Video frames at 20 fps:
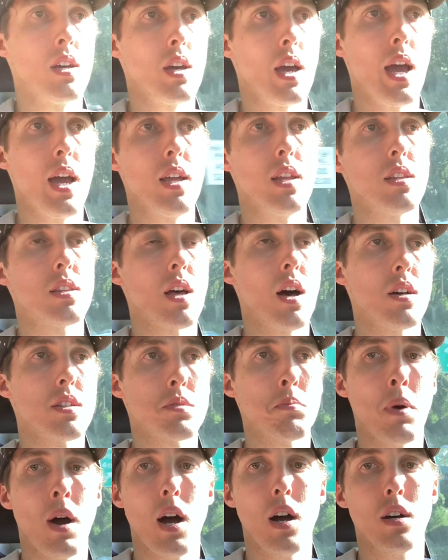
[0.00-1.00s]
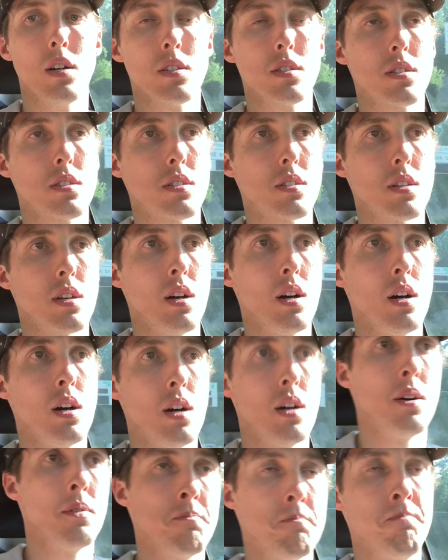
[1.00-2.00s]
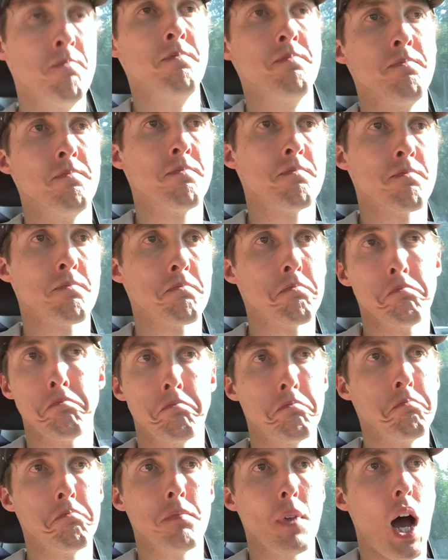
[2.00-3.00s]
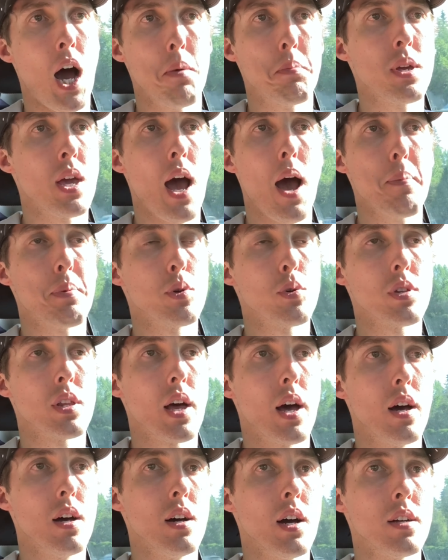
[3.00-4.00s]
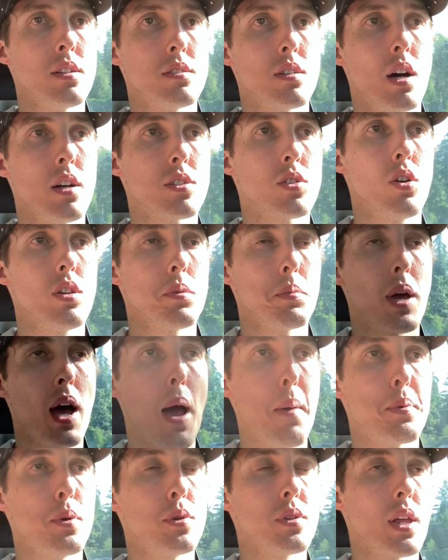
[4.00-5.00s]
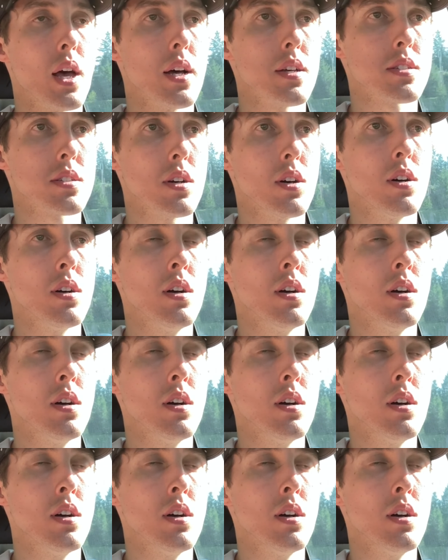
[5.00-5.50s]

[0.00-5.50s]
80,000 miles, I'd be happy with that. I'd totally be happy with that. So